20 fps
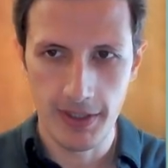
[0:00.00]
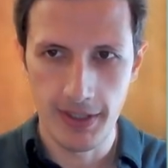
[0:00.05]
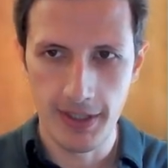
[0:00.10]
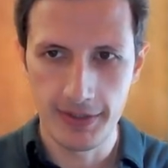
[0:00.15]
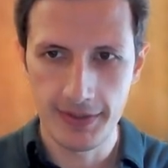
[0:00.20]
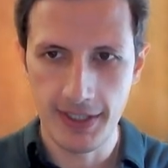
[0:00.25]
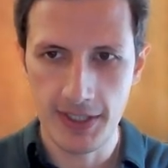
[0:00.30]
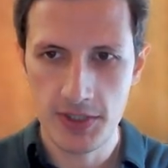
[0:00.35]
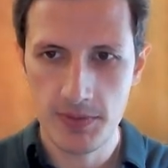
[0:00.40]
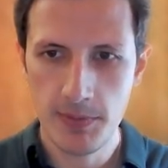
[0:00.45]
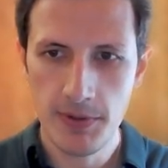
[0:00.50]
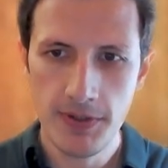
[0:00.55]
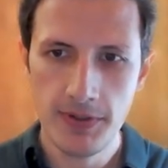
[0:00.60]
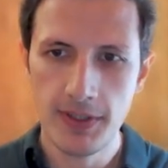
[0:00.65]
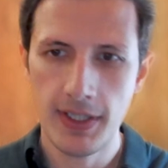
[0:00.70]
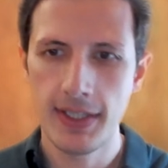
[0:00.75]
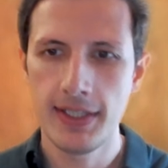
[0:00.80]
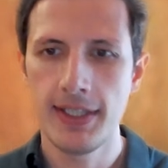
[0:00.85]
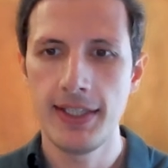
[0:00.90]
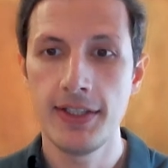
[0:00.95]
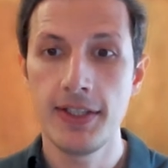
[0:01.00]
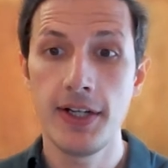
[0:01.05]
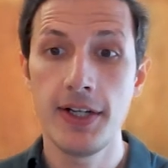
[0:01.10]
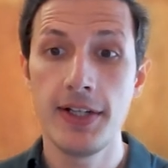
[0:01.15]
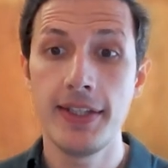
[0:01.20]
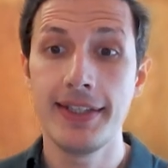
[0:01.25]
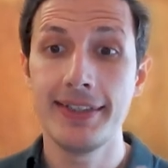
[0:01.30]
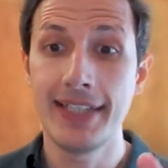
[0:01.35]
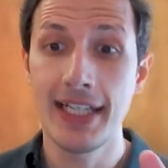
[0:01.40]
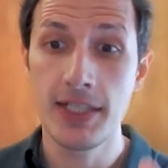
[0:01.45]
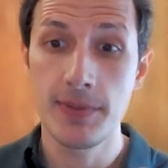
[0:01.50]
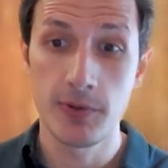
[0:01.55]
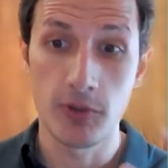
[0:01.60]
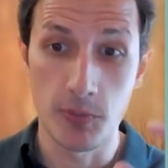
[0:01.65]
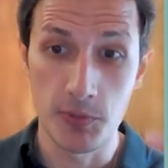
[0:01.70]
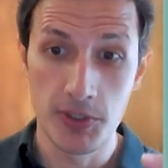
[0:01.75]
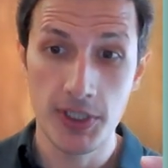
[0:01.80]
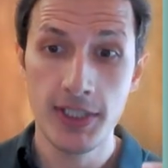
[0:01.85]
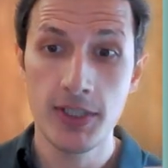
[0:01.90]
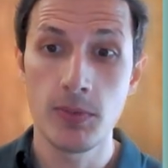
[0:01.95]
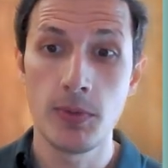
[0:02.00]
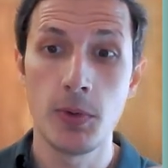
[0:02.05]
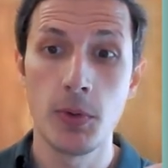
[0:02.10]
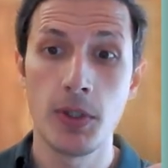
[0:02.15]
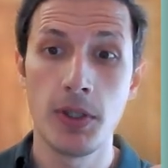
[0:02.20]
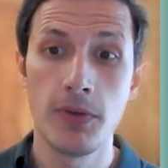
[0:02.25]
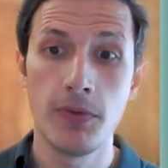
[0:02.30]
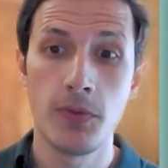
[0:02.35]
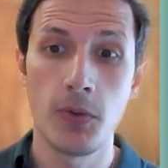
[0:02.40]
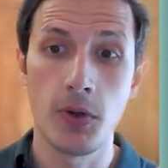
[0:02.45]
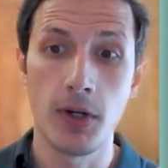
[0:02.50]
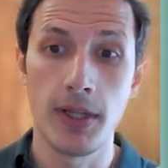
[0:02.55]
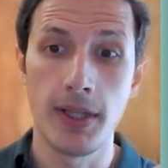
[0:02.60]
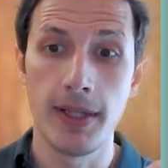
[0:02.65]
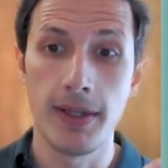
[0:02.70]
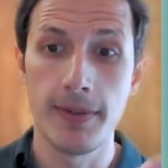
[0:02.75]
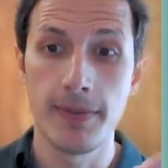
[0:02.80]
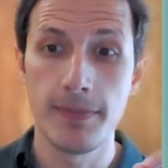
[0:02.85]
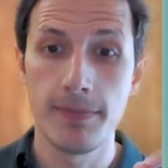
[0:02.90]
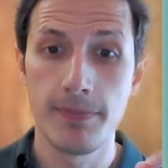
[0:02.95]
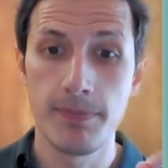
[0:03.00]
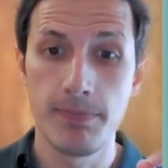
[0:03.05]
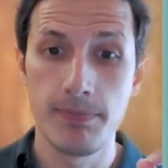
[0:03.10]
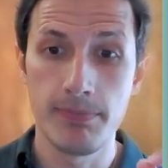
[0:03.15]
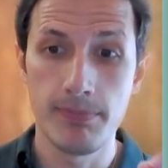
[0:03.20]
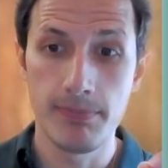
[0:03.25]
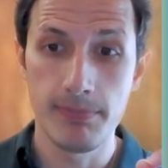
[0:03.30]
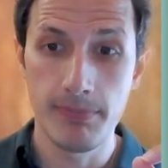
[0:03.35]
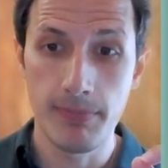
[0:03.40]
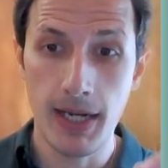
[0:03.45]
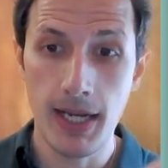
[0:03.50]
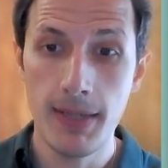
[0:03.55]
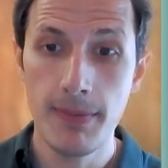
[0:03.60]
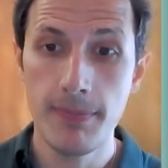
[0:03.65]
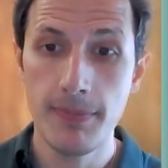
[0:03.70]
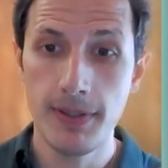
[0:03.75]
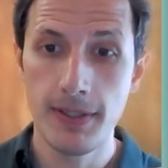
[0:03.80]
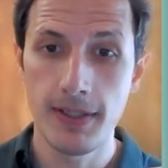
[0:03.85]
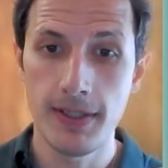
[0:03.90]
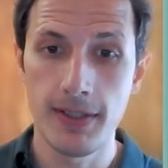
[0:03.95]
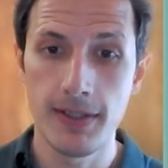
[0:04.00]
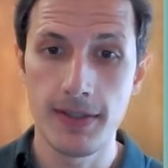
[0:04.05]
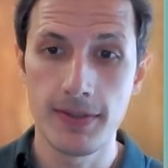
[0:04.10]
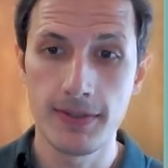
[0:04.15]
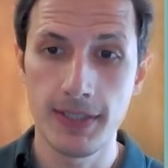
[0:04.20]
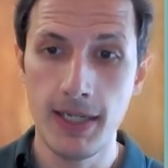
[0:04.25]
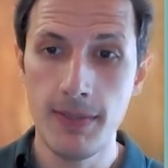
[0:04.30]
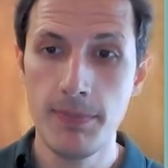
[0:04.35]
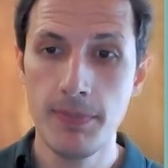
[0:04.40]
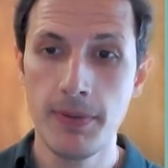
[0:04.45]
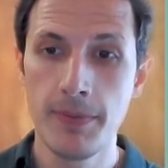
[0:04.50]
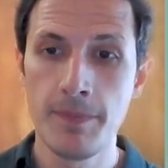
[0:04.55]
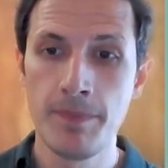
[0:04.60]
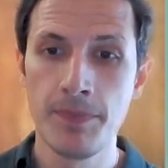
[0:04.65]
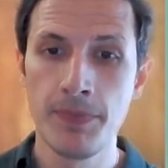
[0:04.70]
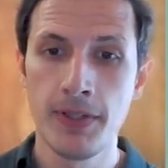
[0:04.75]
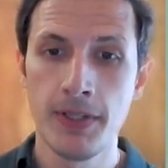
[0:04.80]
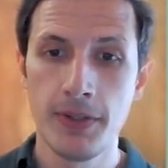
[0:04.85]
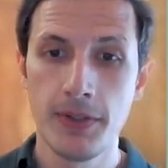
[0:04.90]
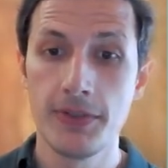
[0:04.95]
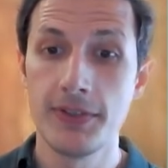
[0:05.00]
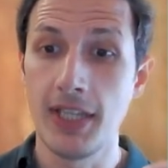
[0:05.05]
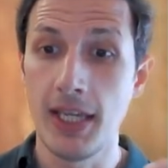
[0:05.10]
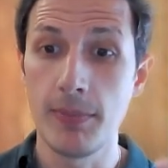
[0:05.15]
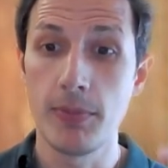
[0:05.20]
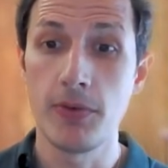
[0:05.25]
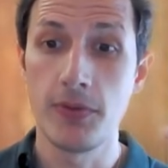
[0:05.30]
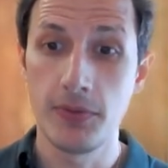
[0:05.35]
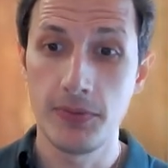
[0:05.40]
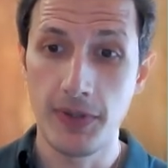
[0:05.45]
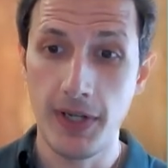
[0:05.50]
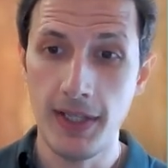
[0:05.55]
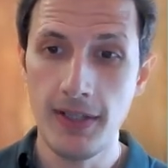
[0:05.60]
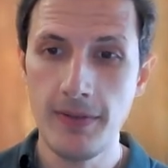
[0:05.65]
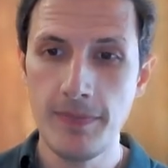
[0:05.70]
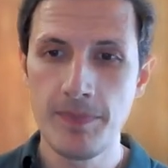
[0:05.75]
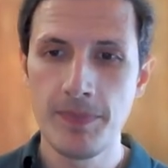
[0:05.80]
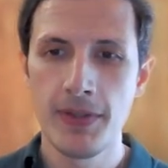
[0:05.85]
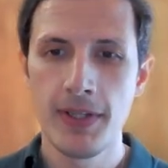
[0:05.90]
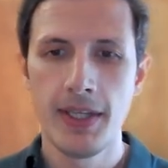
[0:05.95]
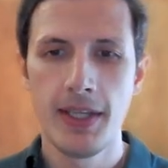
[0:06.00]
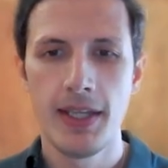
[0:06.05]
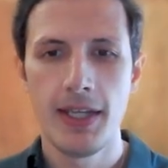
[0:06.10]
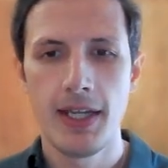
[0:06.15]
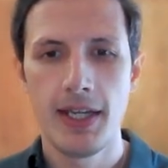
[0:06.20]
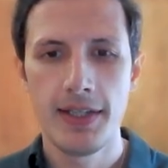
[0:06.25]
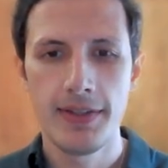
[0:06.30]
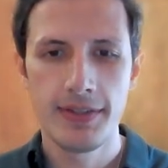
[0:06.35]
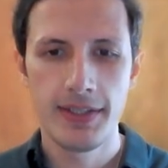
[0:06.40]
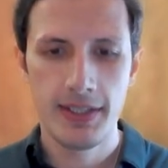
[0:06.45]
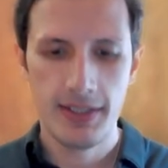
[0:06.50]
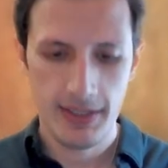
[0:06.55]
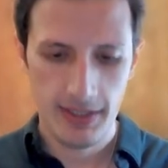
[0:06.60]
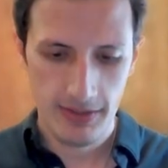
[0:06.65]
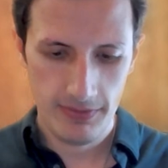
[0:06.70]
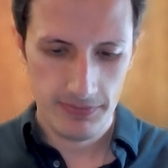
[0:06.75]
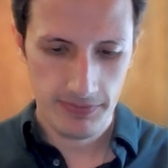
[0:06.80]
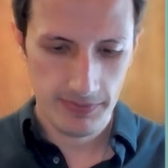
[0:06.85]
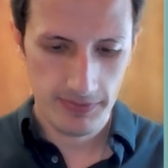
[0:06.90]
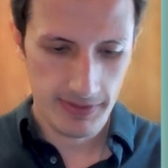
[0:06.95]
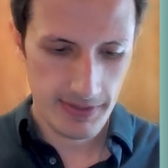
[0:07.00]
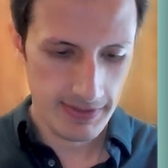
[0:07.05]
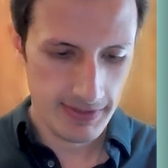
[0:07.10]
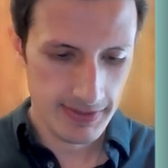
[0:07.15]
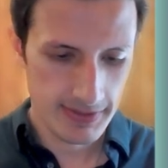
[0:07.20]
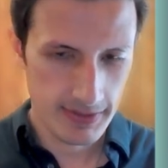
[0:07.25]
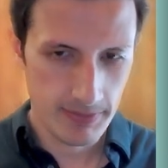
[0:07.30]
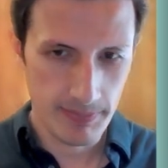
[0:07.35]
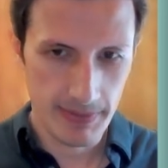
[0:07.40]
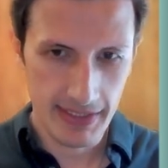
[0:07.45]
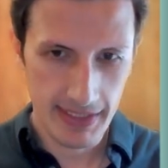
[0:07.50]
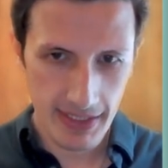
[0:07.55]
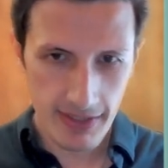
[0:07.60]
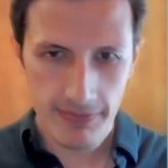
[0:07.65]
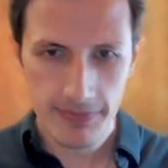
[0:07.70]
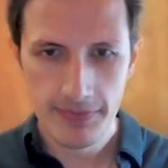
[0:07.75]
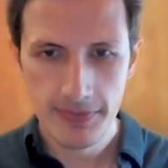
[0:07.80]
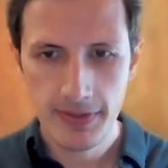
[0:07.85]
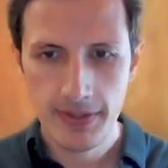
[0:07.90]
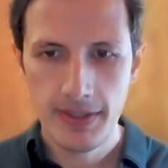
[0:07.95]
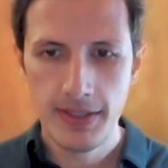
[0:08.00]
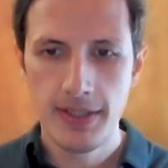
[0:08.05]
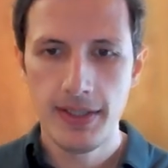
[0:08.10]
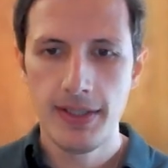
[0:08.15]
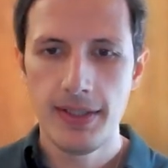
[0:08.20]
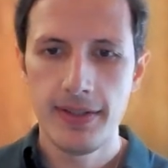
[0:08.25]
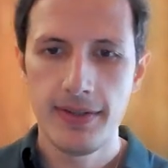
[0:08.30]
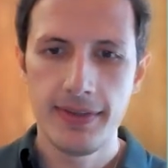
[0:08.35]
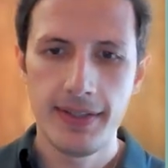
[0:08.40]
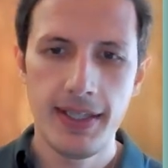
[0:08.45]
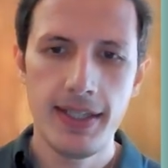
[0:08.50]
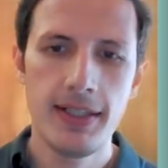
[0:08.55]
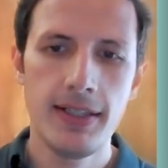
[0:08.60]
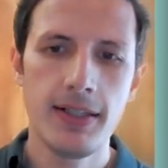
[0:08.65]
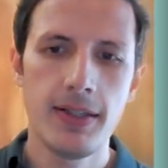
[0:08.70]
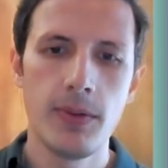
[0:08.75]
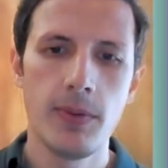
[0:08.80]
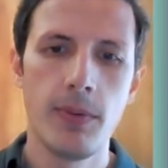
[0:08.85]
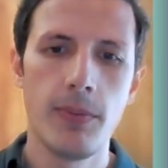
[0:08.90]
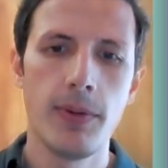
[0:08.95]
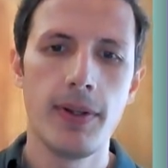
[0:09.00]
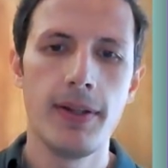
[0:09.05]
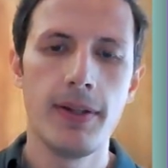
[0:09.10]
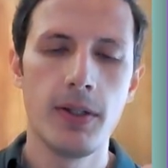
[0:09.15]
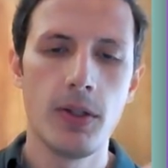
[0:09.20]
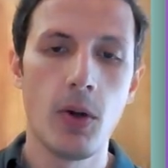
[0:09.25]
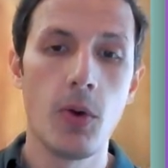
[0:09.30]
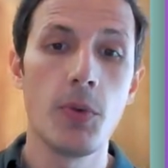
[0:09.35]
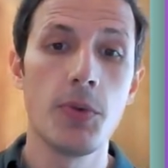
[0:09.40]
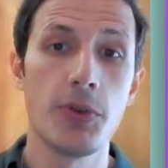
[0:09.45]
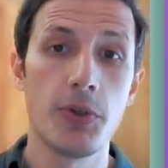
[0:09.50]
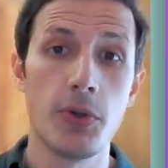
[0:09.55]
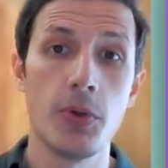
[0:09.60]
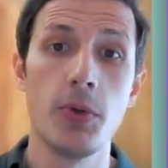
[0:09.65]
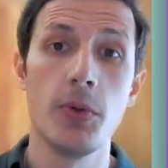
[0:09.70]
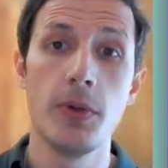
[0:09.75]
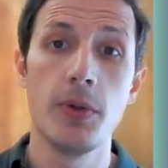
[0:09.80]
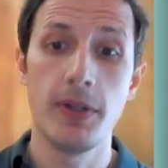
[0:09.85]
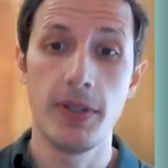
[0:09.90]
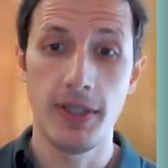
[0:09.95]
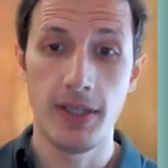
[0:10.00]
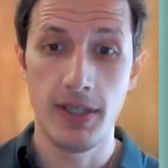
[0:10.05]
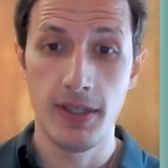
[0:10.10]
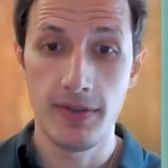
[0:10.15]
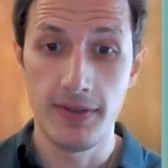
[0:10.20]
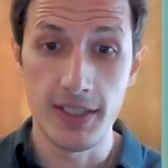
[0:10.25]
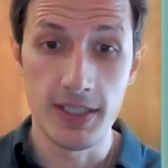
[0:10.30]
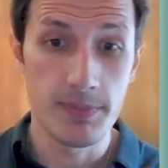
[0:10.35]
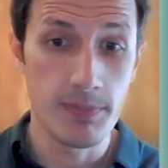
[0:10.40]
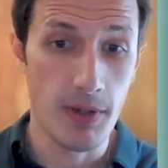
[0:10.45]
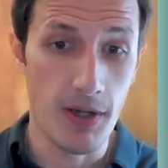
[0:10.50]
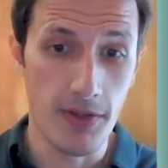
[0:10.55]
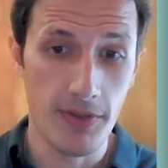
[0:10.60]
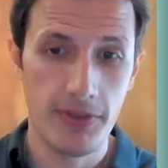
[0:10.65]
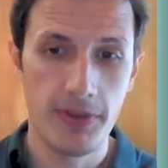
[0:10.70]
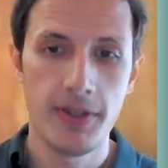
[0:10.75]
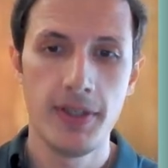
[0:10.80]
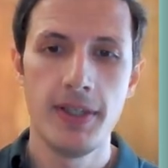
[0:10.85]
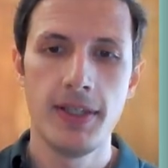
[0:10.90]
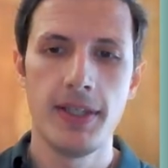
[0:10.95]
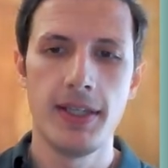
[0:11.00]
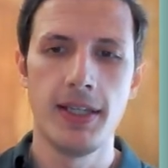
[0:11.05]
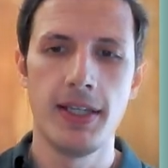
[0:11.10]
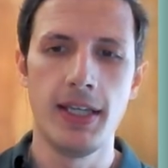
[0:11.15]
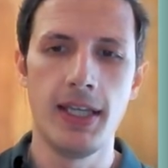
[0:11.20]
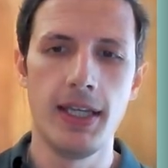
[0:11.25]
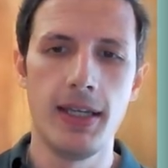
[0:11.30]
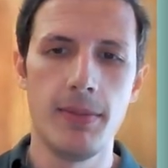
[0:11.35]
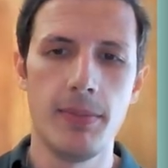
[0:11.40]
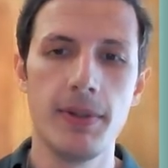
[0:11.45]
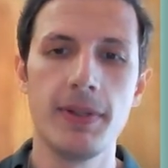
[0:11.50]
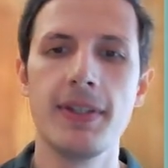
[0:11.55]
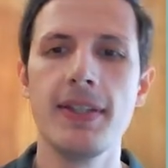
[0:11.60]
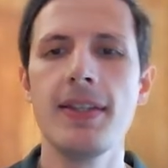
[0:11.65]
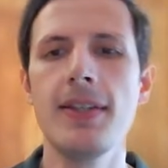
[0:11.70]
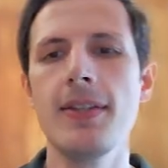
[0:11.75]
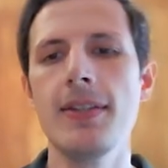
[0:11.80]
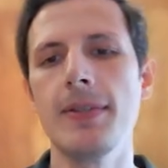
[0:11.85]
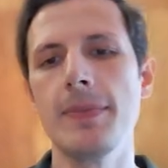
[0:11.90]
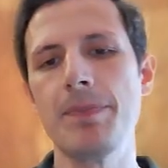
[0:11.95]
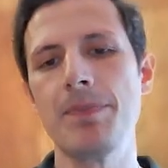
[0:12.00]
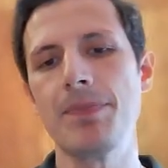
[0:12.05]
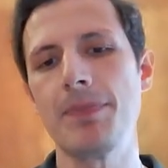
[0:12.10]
attachment, and in our attachment object, we're looking for the MIME type, the type of file. And then if that is a PDF, then we will go through this path. But this